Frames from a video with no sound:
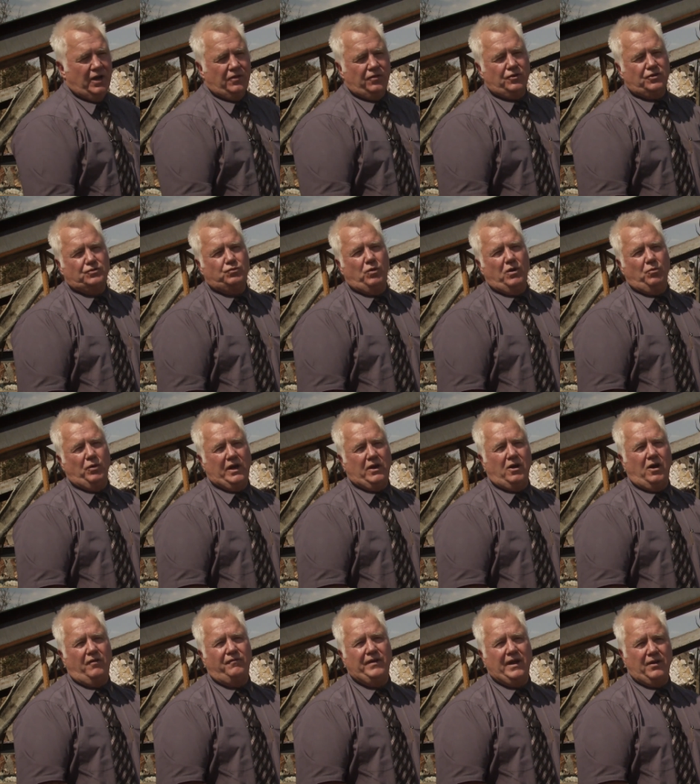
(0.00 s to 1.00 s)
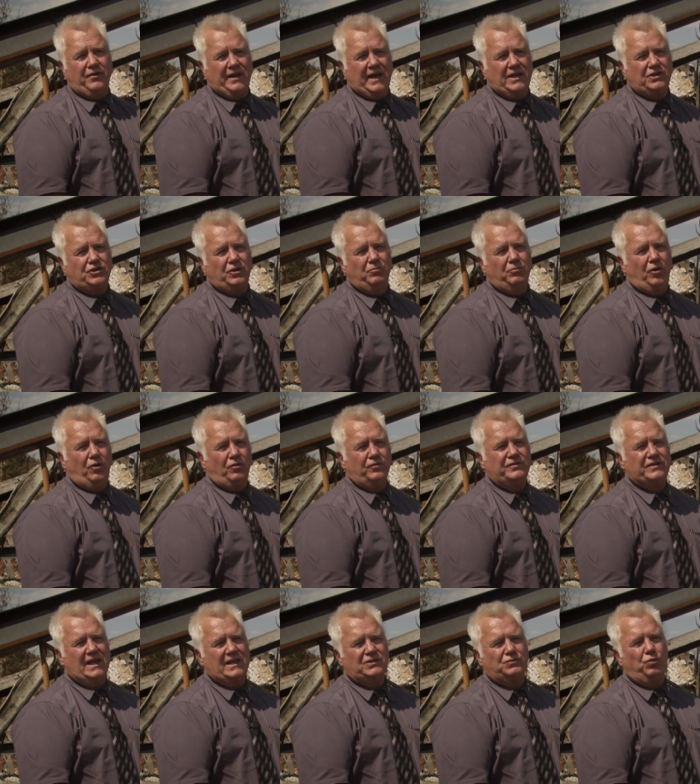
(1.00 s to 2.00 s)
there's what we call foundation
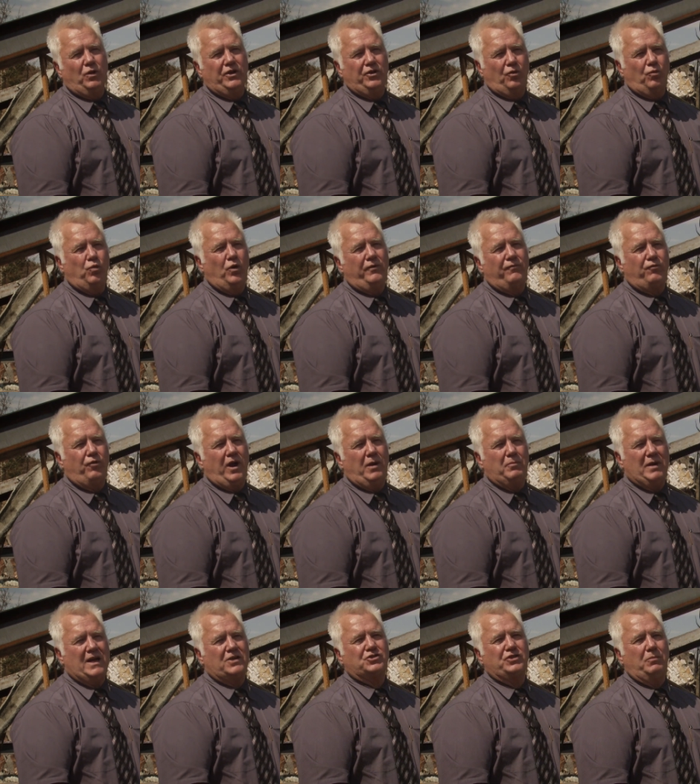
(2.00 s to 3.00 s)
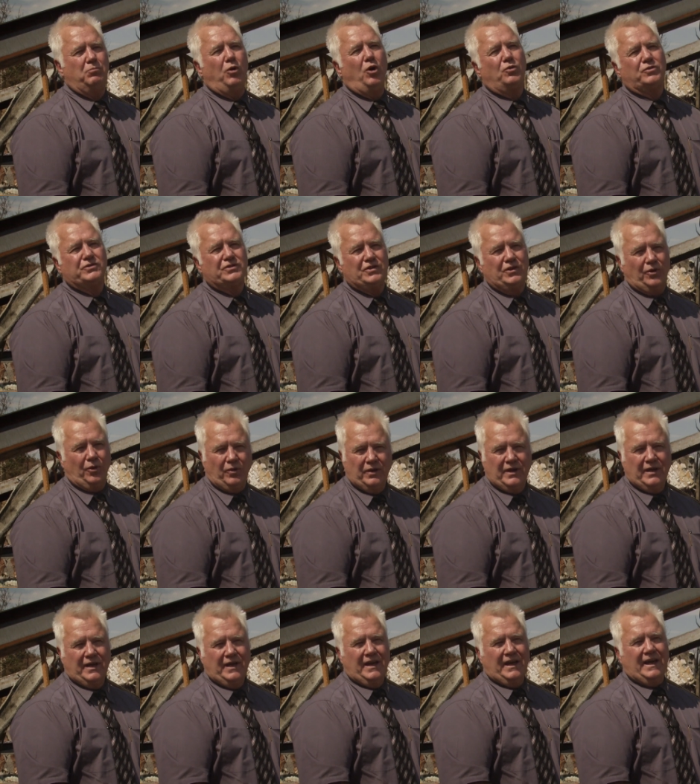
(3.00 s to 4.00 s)
bolts. That's what your wood frame actually bolts to.
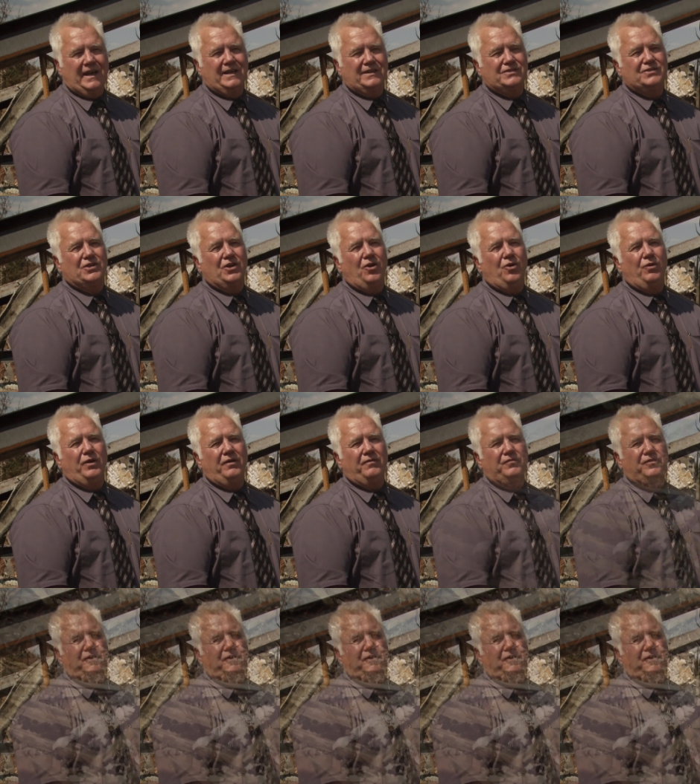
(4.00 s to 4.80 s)
And so if